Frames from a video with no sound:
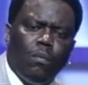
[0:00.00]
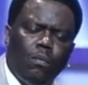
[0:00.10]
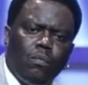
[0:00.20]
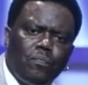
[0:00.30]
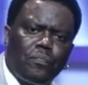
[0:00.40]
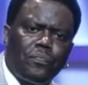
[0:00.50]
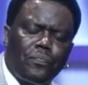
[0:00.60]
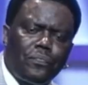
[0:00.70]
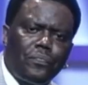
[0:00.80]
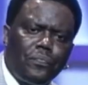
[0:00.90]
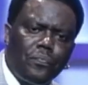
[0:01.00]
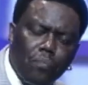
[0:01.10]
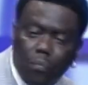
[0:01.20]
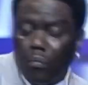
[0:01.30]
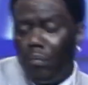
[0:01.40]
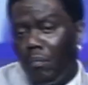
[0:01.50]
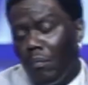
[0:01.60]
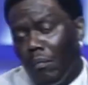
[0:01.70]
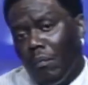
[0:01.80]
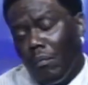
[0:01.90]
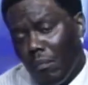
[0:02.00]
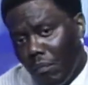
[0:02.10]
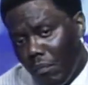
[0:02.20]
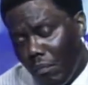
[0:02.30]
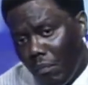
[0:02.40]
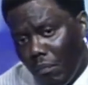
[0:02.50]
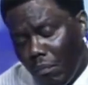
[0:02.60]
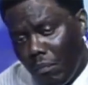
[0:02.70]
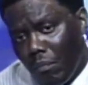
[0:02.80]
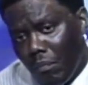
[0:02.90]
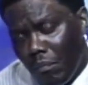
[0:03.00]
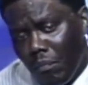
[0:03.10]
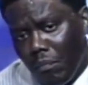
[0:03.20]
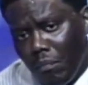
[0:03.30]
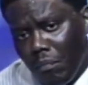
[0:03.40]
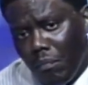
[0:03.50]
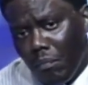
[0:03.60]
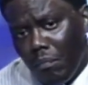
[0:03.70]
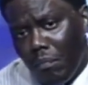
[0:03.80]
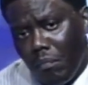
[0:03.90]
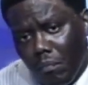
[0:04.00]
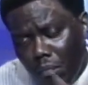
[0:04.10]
Nobody speaks.